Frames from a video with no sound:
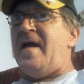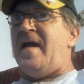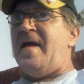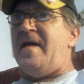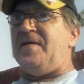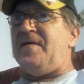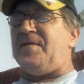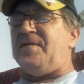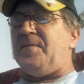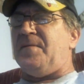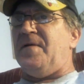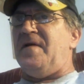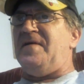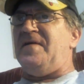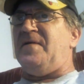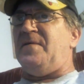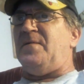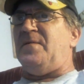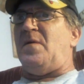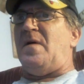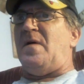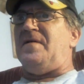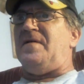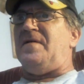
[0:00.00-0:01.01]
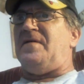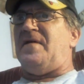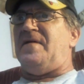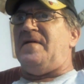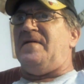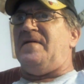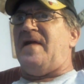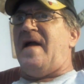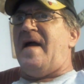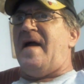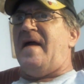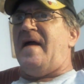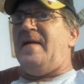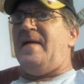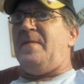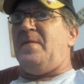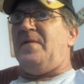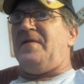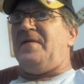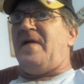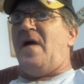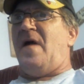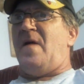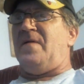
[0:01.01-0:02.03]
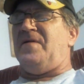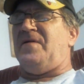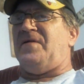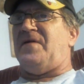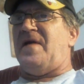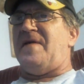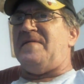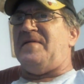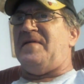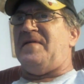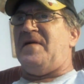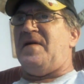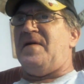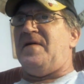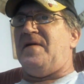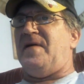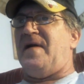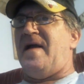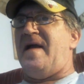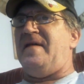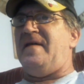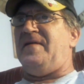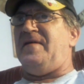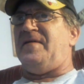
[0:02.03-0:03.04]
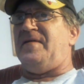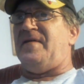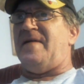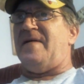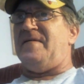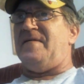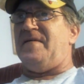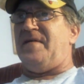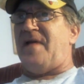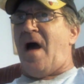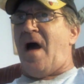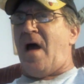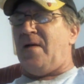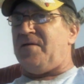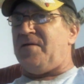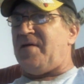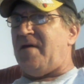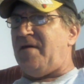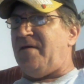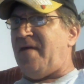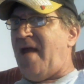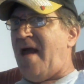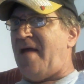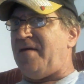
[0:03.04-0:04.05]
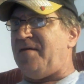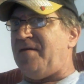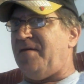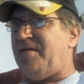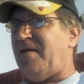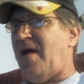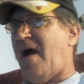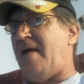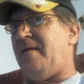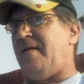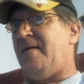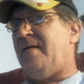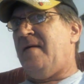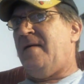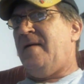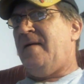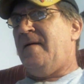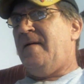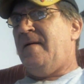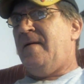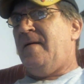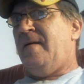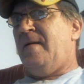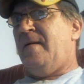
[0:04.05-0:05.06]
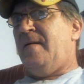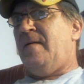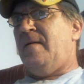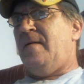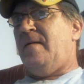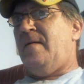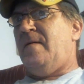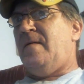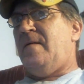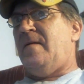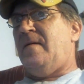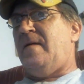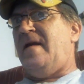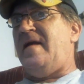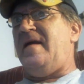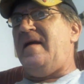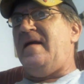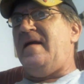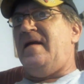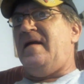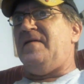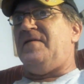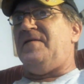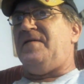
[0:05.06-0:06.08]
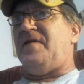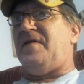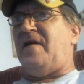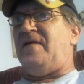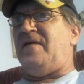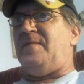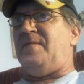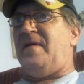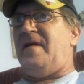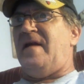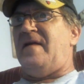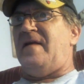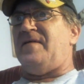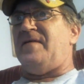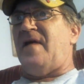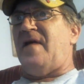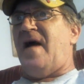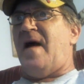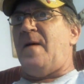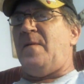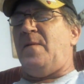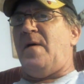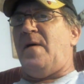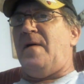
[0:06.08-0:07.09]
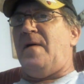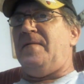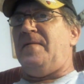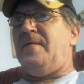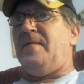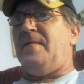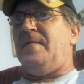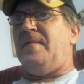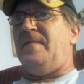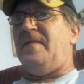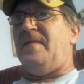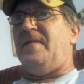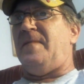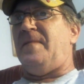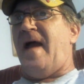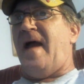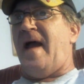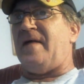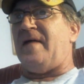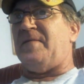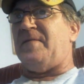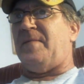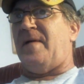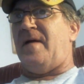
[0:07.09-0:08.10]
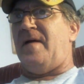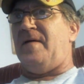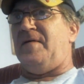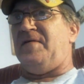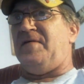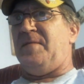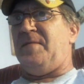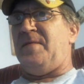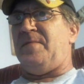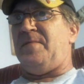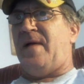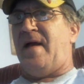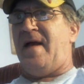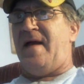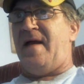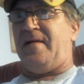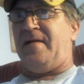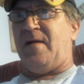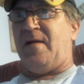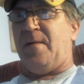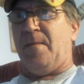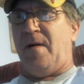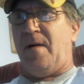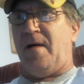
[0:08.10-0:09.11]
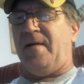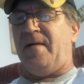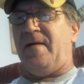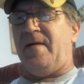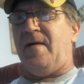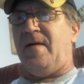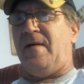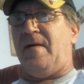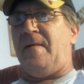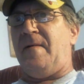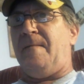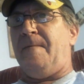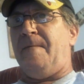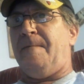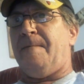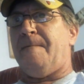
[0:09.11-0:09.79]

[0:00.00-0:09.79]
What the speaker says: His reason is that it would cost $787, and that's not, in his judgment, it's not what the taxpayer should be paying their money on.